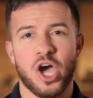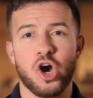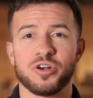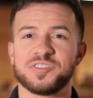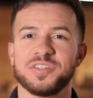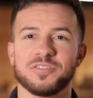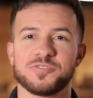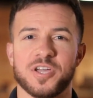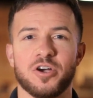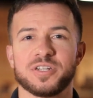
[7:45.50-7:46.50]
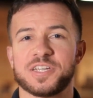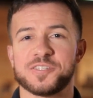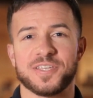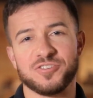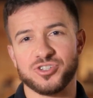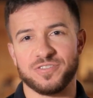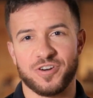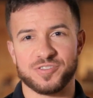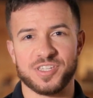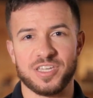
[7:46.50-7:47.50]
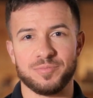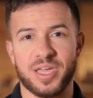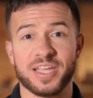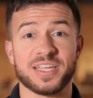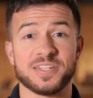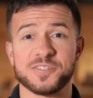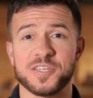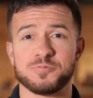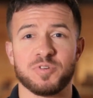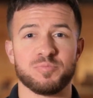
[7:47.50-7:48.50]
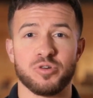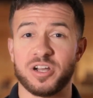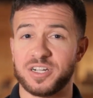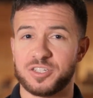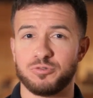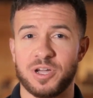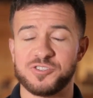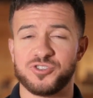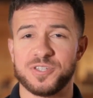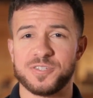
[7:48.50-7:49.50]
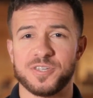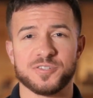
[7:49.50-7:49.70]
Our dealers are an extension of our team and can assist with product questions,